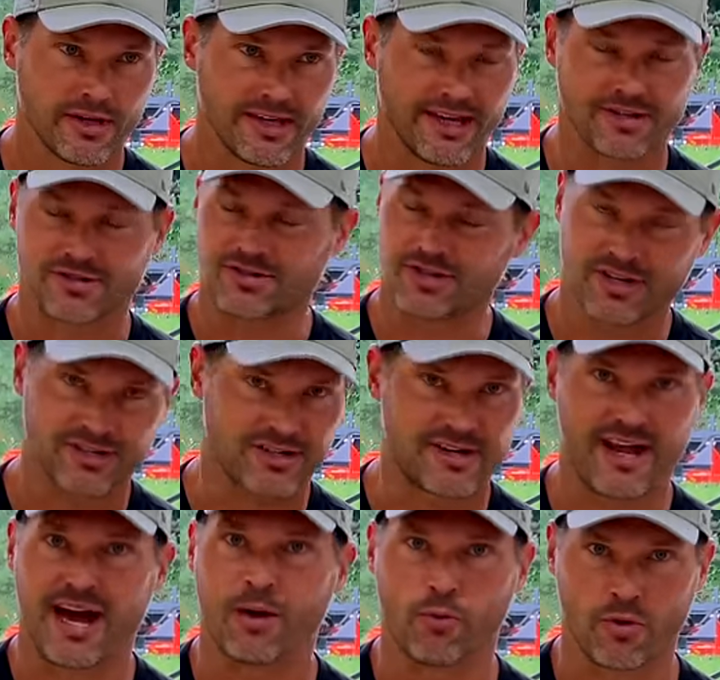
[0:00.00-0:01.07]
It's just
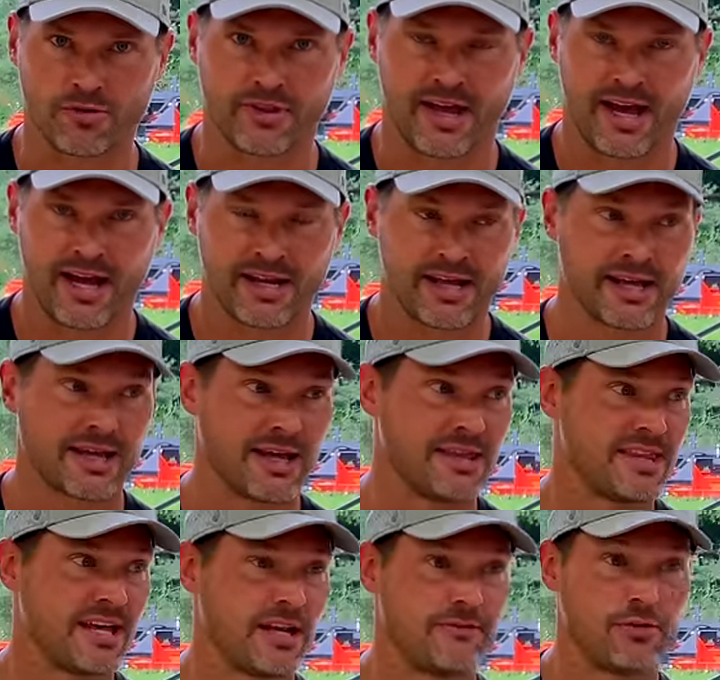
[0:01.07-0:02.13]
not worth the headache. And
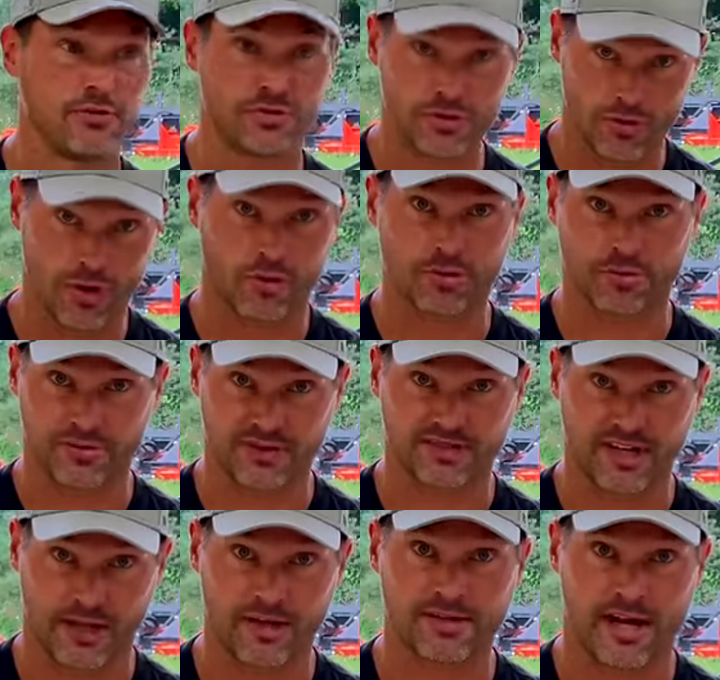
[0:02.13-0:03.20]
then if you do go to
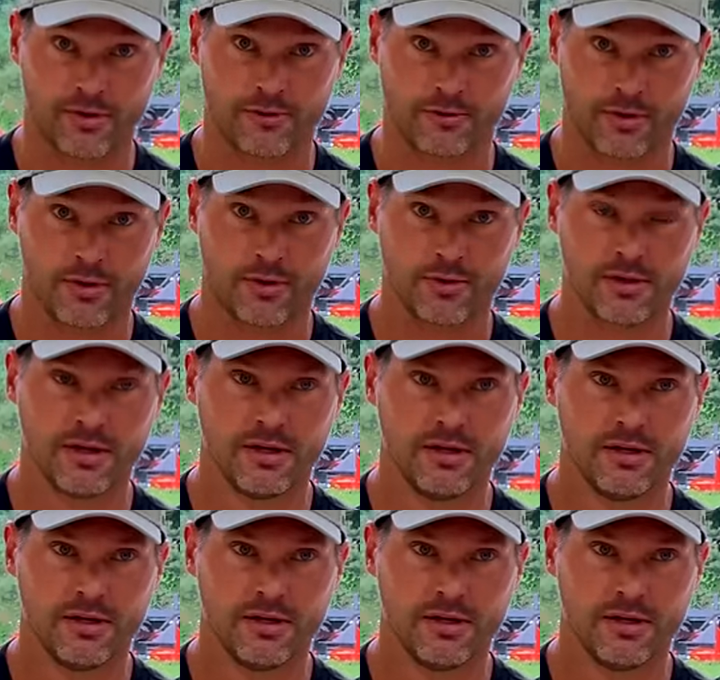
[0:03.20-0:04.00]
sell it down the road,